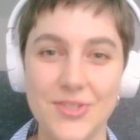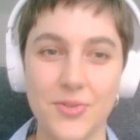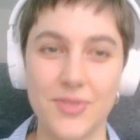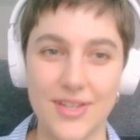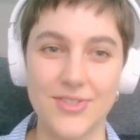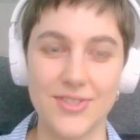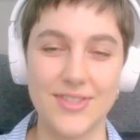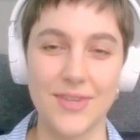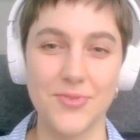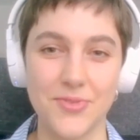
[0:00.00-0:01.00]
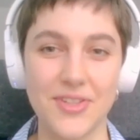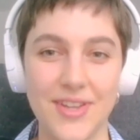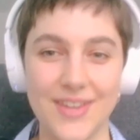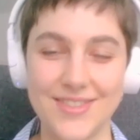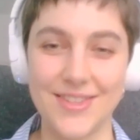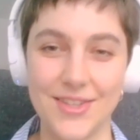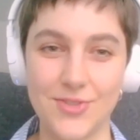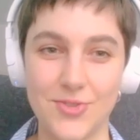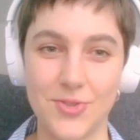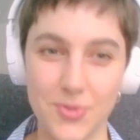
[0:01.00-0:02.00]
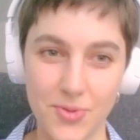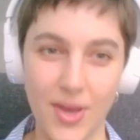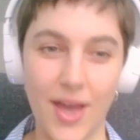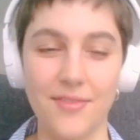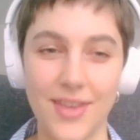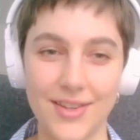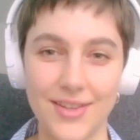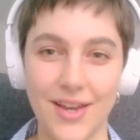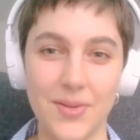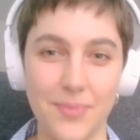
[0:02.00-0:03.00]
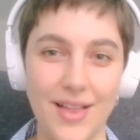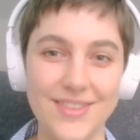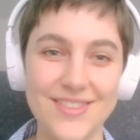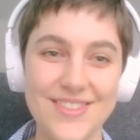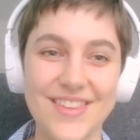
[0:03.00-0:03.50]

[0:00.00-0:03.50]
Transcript: So it actually sounds really nice that you have that kind of balance.